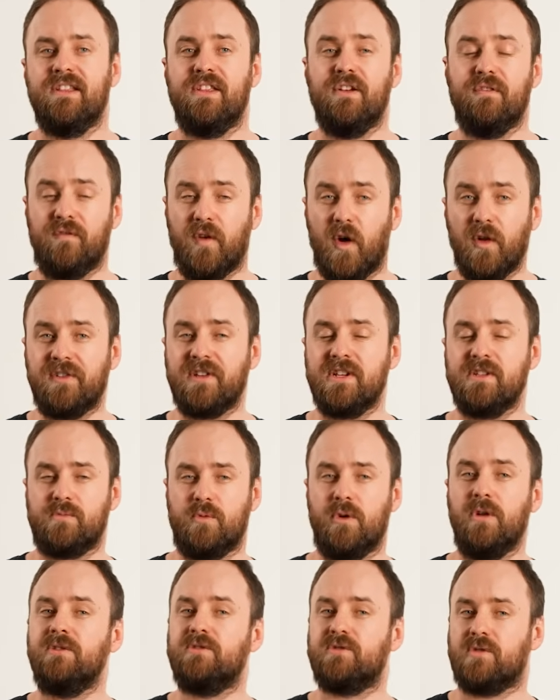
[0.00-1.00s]
the voltage
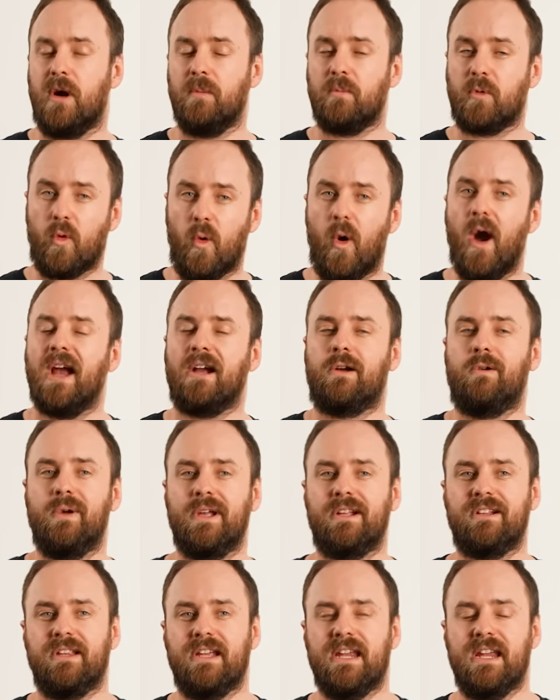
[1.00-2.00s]
will drop quite
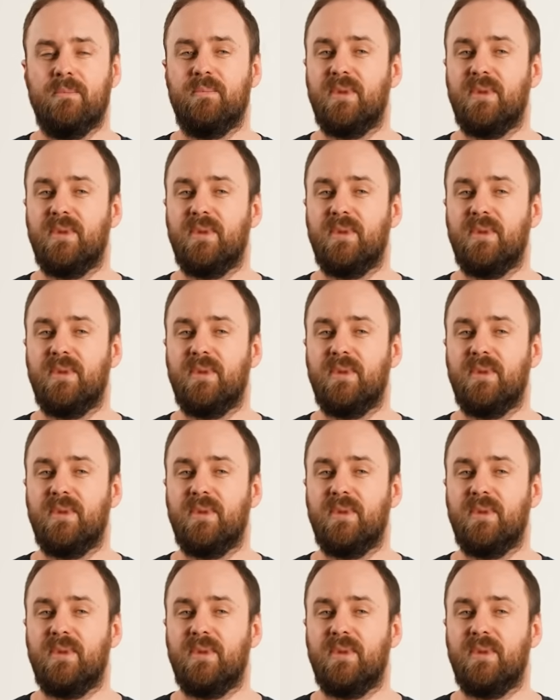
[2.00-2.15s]
quickly,